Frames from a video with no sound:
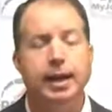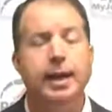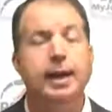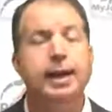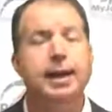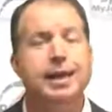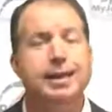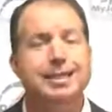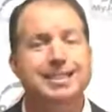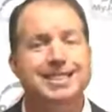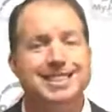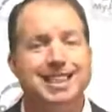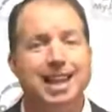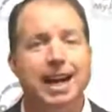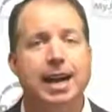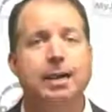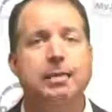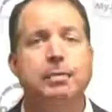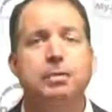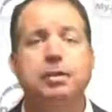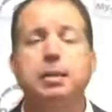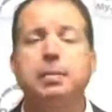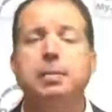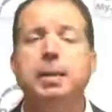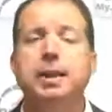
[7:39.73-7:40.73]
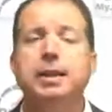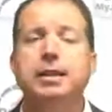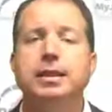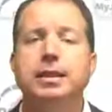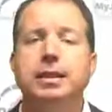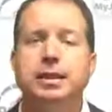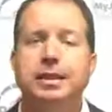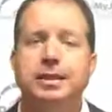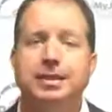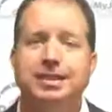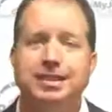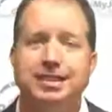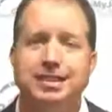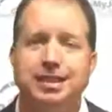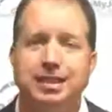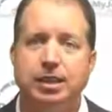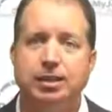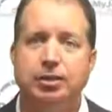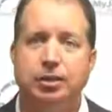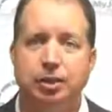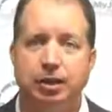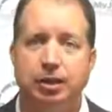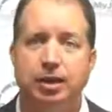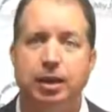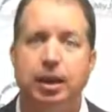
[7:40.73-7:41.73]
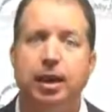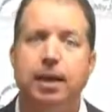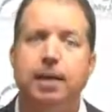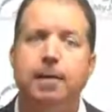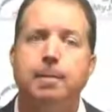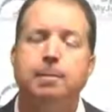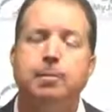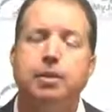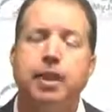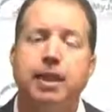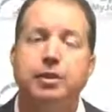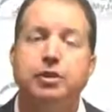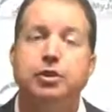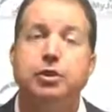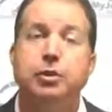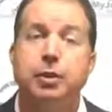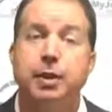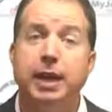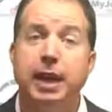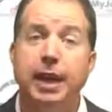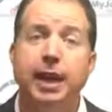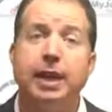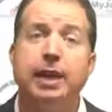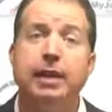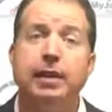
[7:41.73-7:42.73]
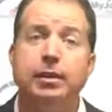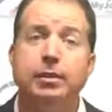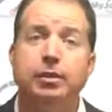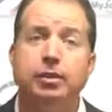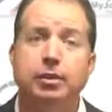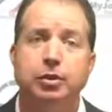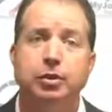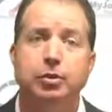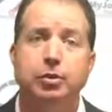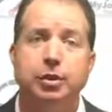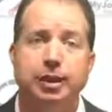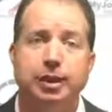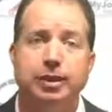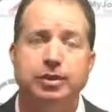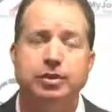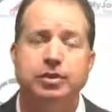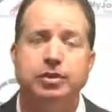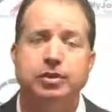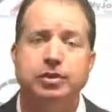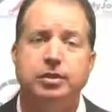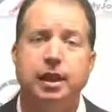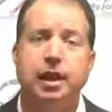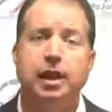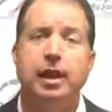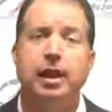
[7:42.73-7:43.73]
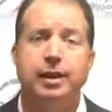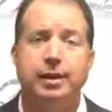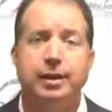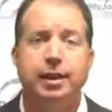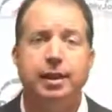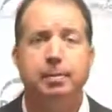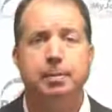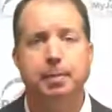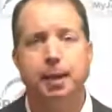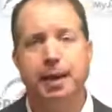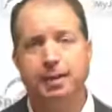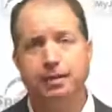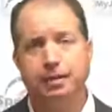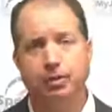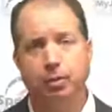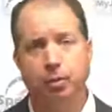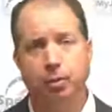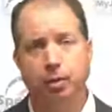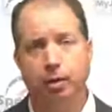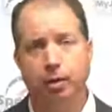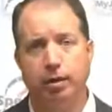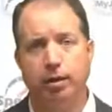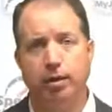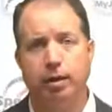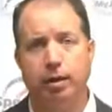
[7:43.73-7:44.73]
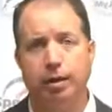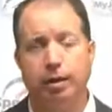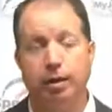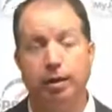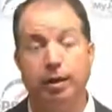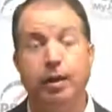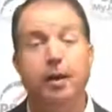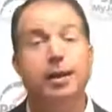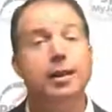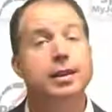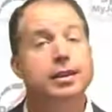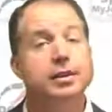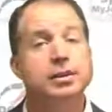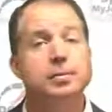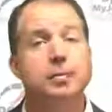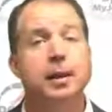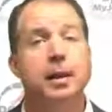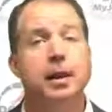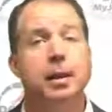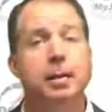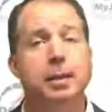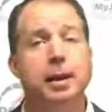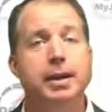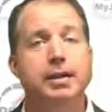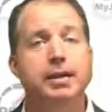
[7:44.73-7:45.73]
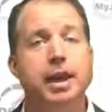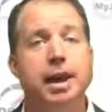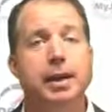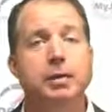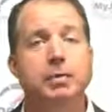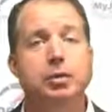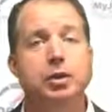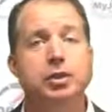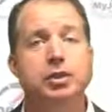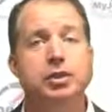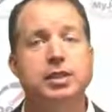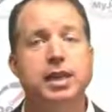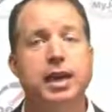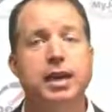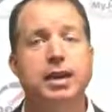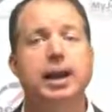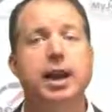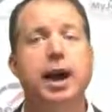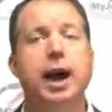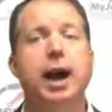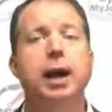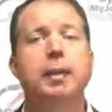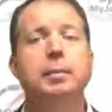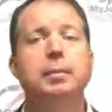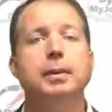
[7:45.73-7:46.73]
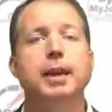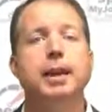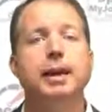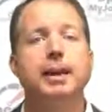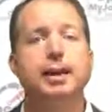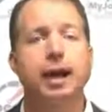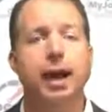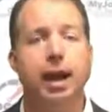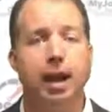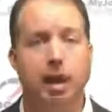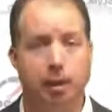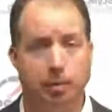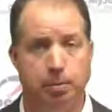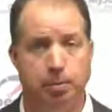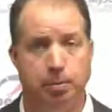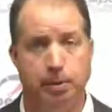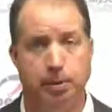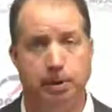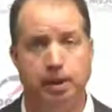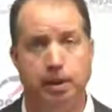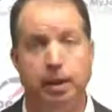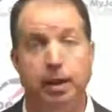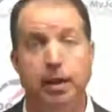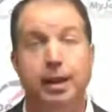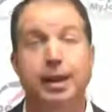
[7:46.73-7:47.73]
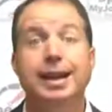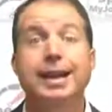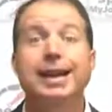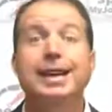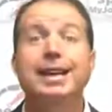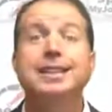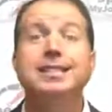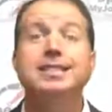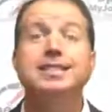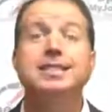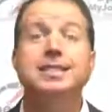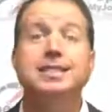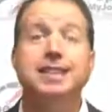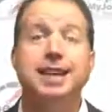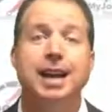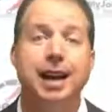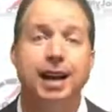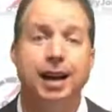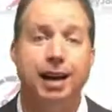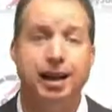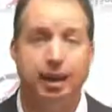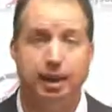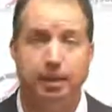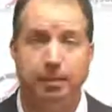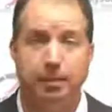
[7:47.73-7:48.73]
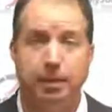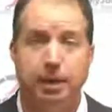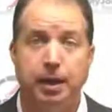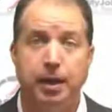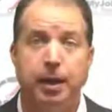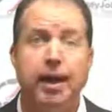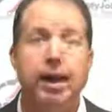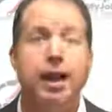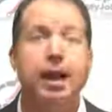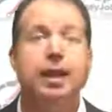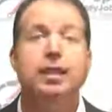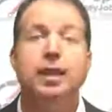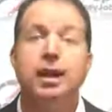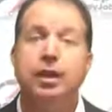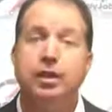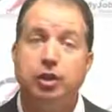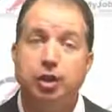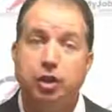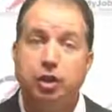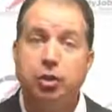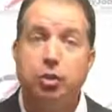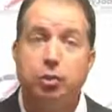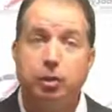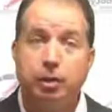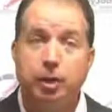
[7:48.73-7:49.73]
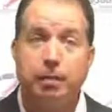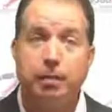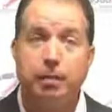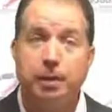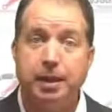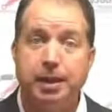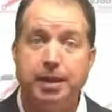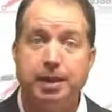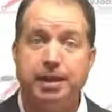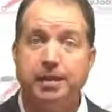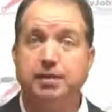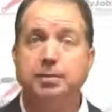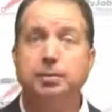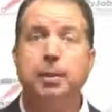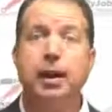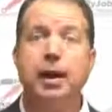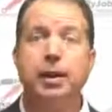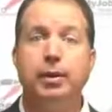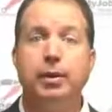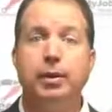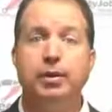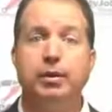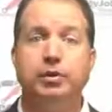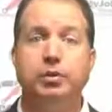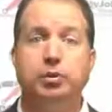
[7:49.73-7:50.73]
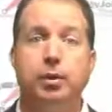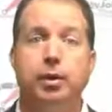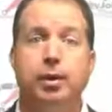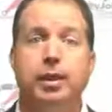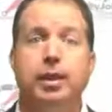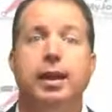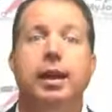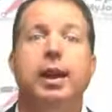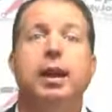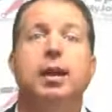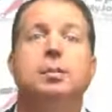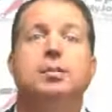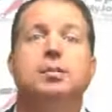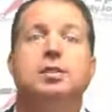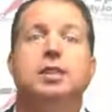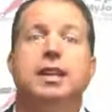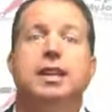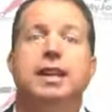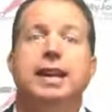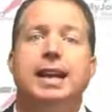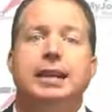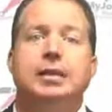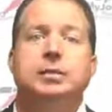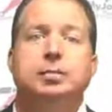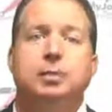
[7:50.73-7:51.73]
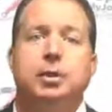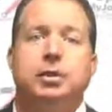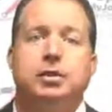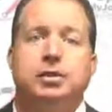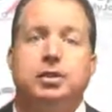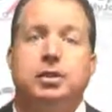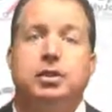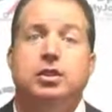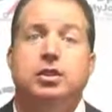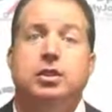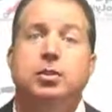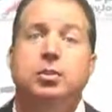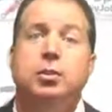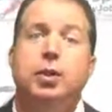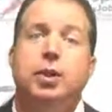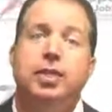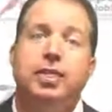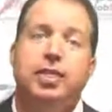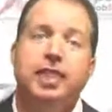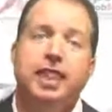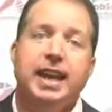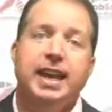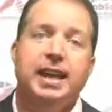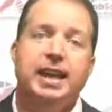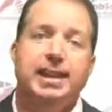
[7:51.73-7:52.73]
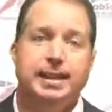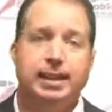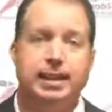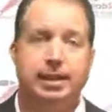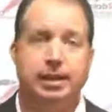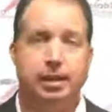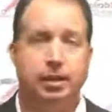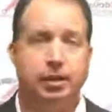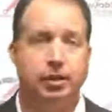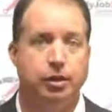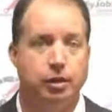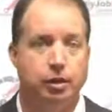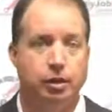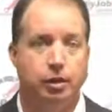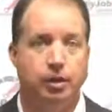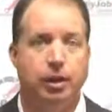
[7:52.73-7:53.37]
It's time to make the decision that you can do this and get back to work. SpeedUpMyJobSearch.com can help. It's time. And then you can be the inspiring story that helps the next person do what they need to do.